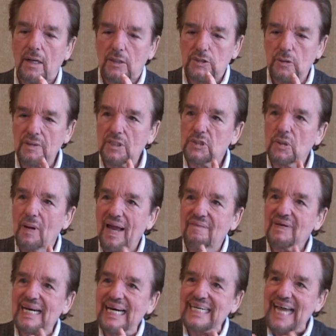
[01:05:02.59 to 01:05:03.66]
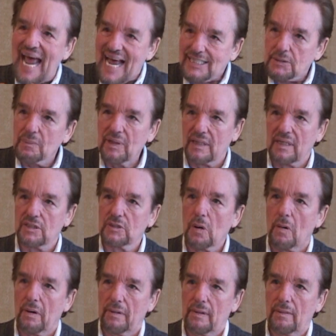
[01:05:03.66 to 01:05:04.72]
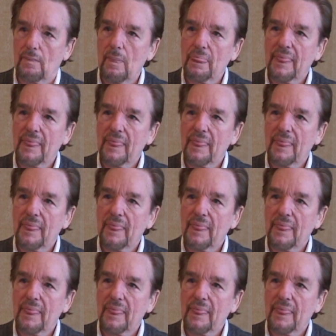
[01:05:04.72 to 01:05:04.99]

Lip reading: so that you have an attachment disorder.